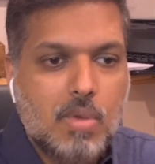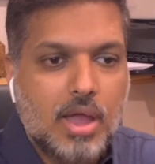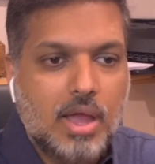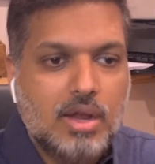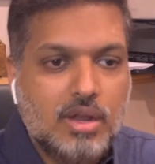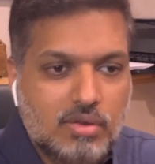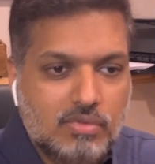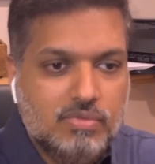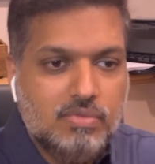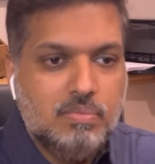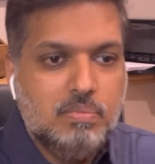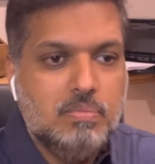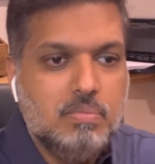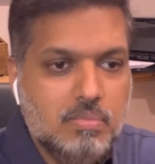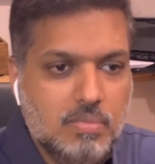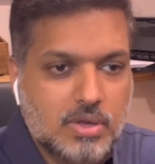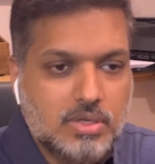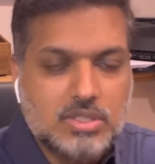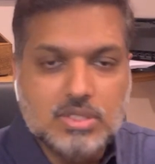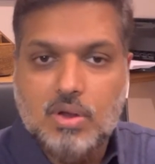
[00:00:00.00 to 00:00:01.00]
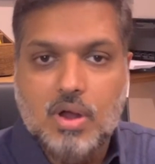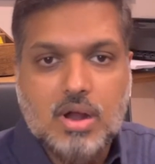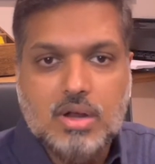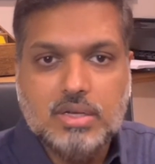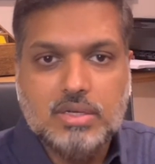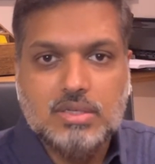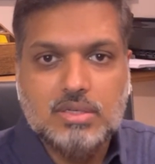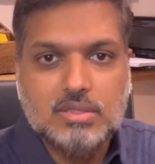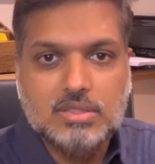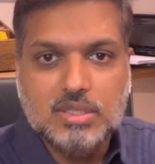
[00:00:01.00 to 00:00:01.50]
if it's
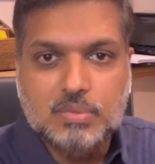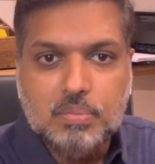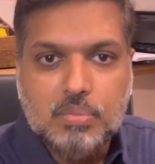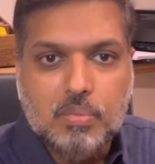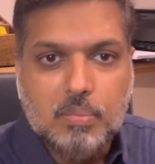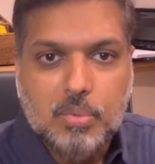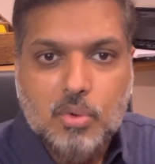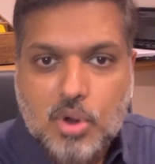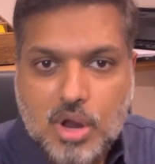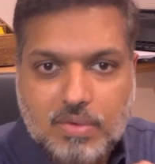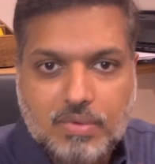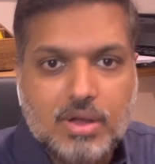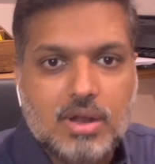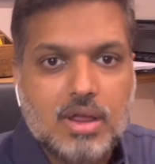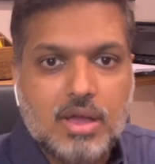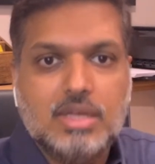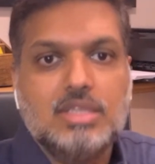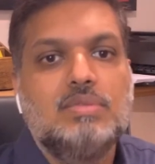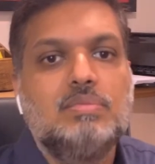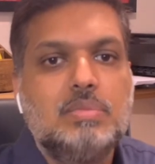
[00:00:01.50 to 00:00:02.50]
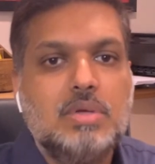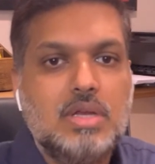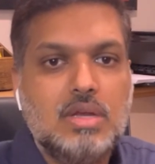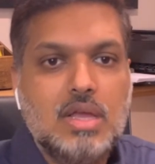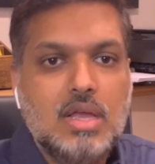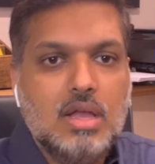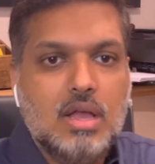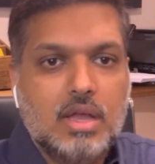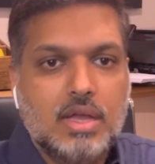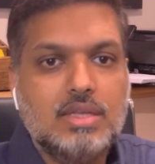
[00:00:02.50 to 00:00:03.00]
not, so Poonawalla has
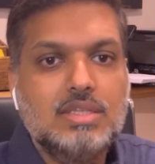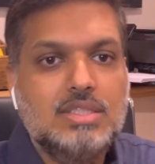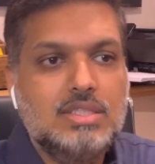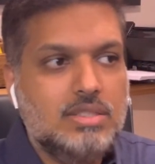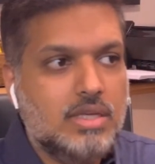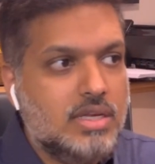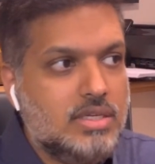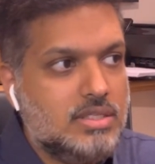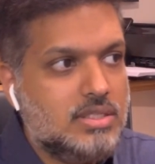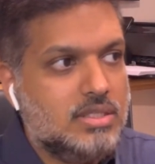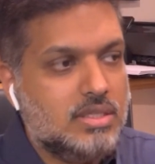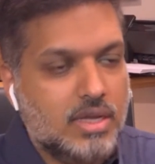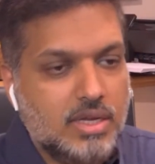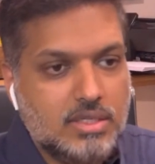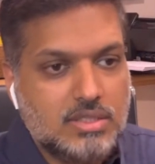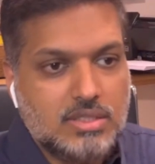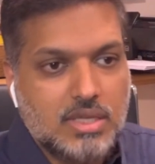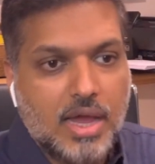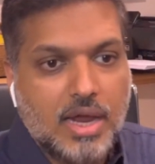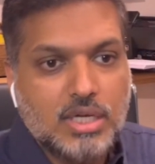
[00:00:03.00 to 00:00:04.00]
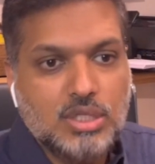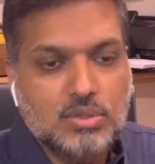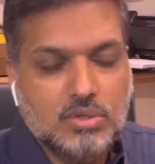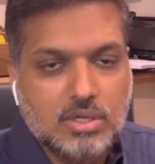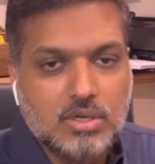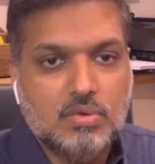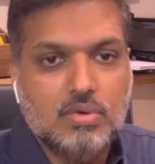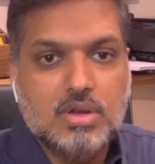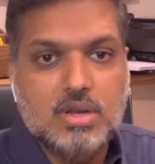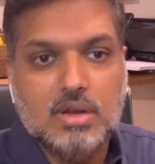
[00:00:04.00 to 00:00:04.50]
been, it's
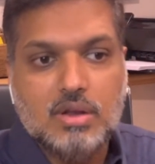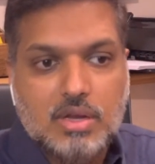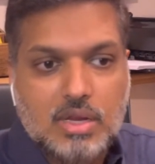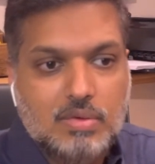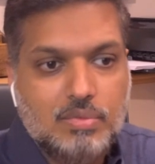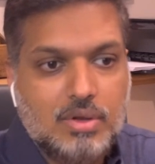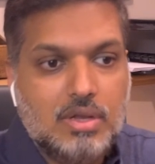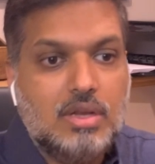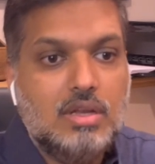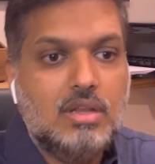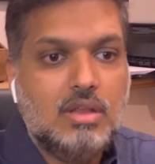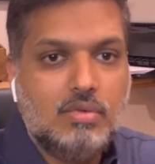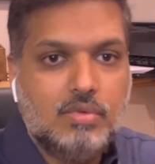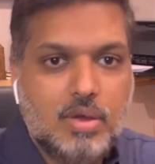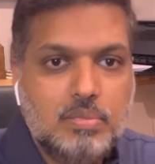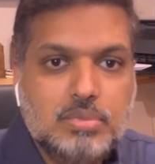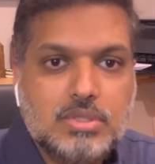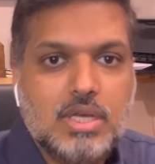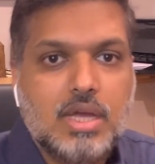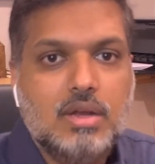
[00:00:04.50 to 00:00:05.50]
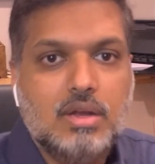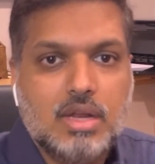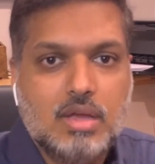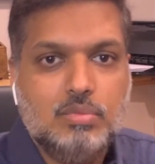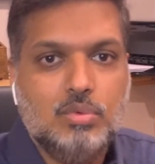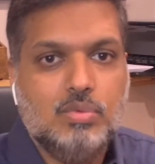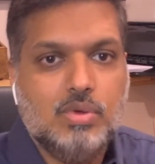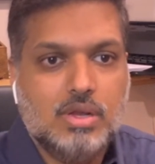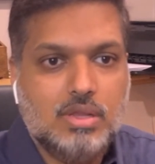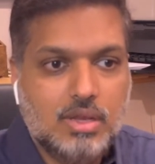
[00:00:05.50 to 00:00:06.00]
actually written even in their website and
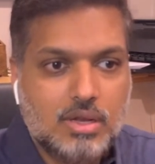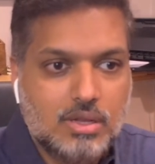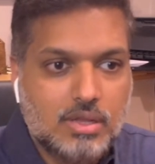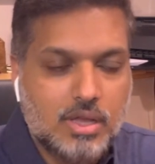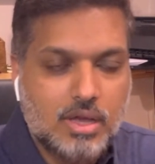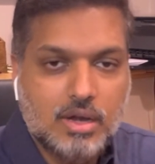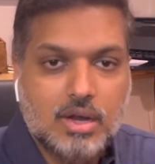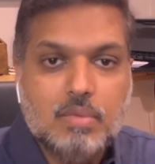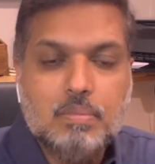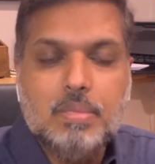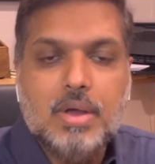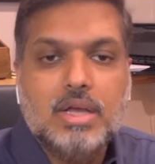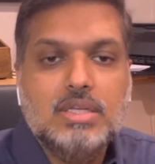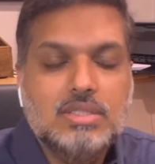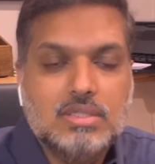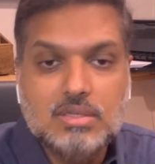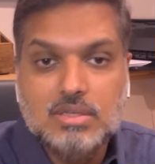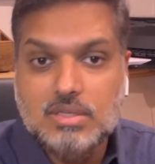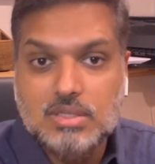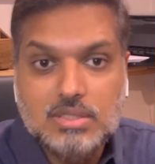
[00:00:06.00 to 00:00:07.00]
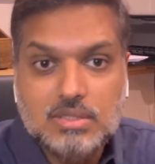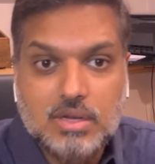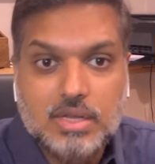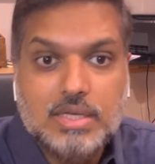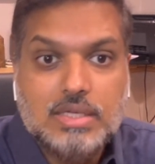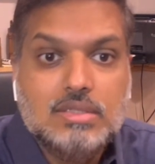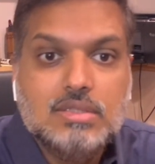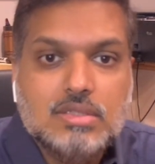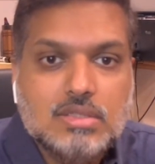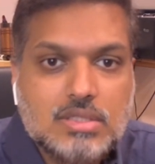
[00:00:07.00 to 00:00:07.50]
everywhere that their capacity is
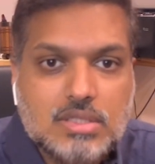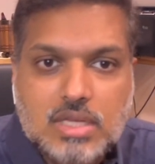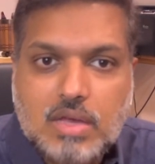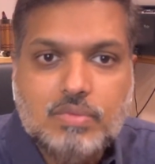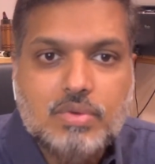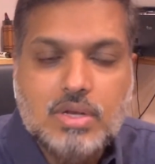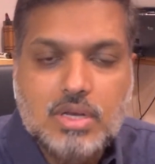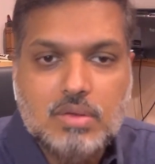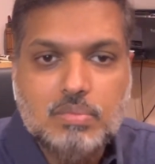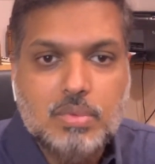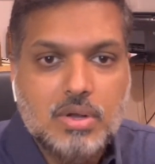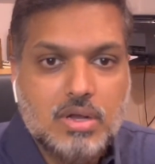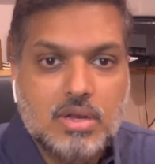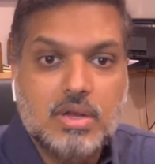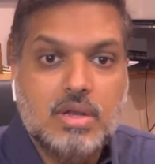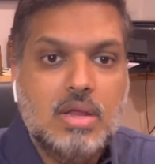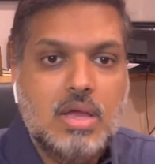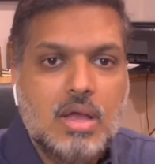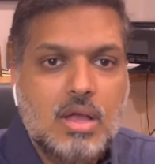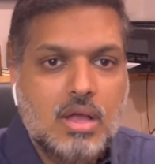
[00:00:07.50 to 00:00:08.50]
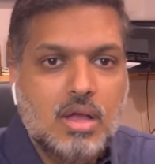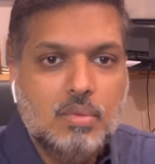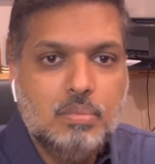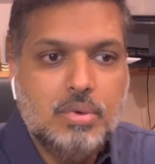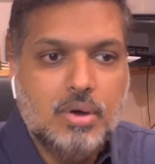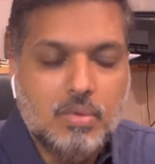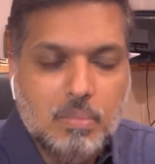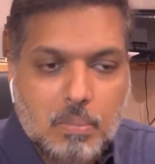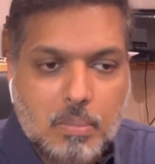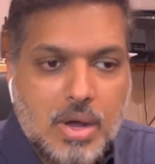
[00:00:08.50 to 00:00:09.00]
like 70 million
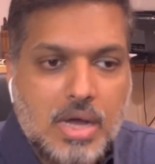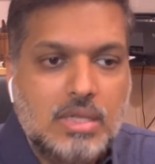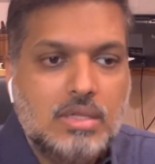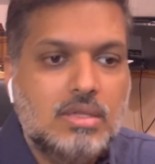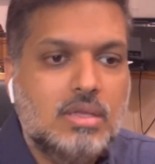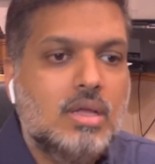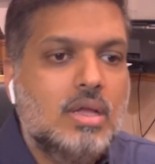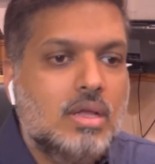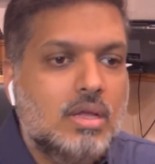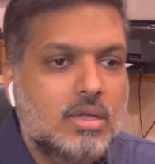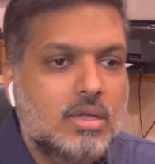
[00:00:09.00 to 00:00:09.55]
per month.